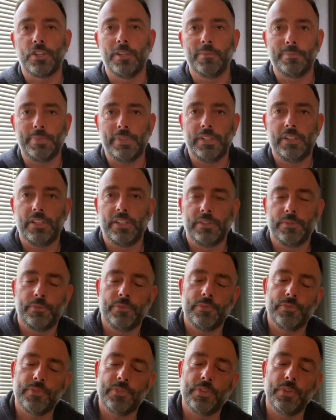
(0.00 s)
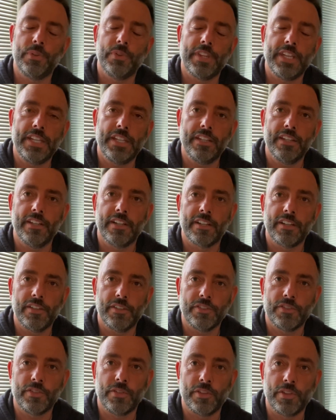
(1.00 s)
up to the
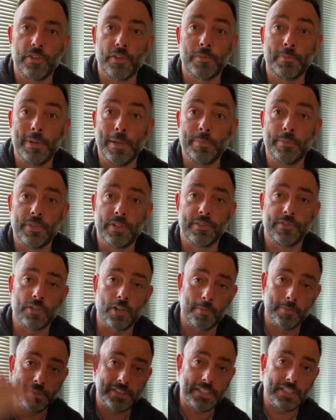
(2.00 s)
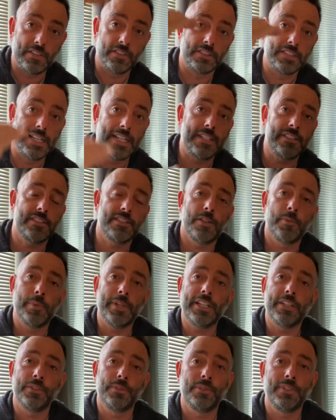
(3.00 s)
other people who have commented on that, so we
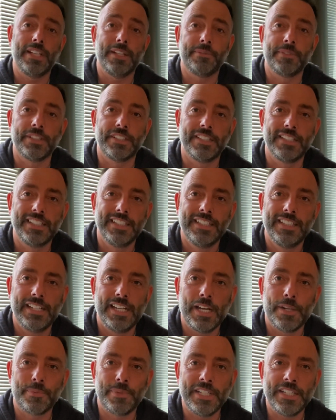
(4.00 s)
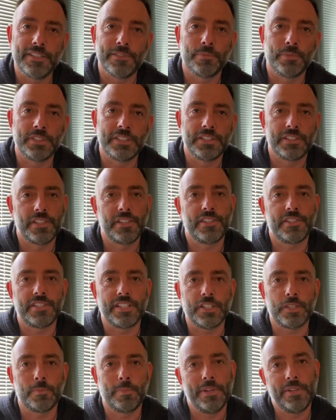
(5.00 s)
can all have a read of one another's
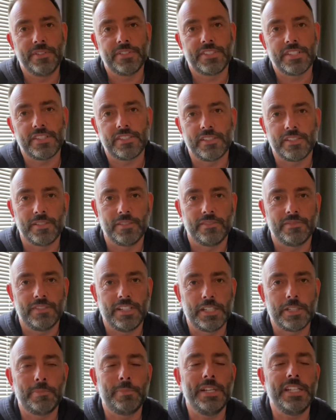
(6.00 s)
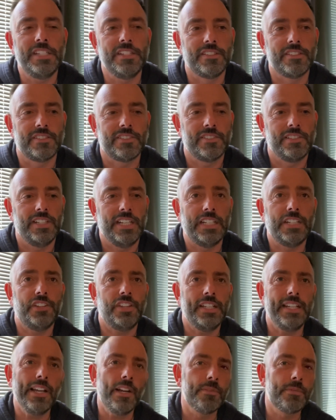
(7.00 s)
experiences and opinions. And I
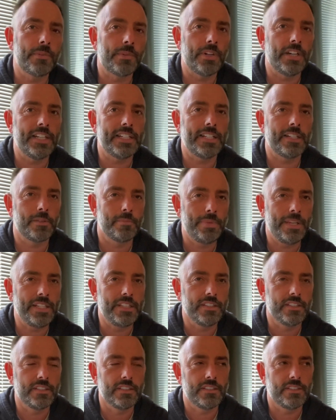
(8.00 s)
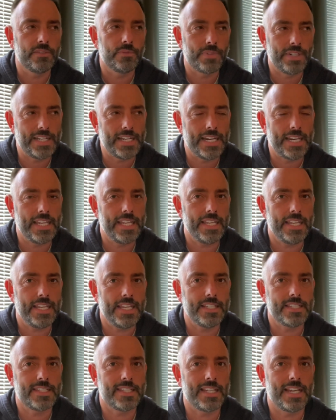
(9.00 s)
think the overriding opinion really
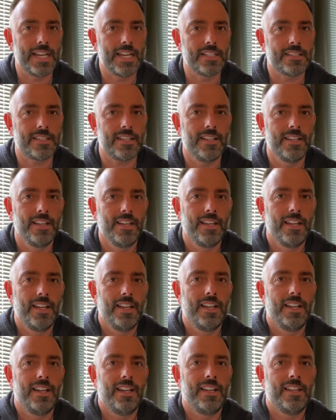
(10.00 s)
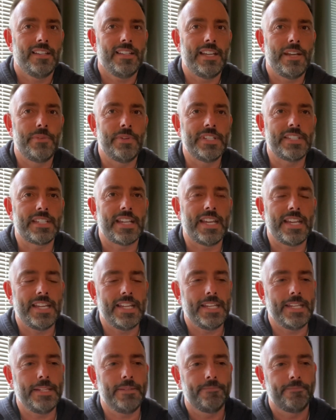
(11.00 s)
is that there's
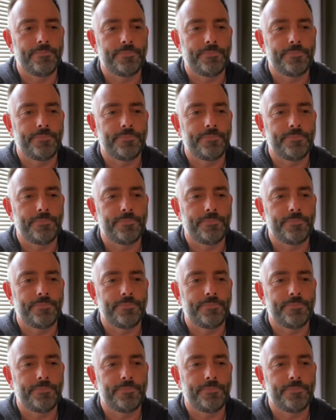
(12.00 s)
a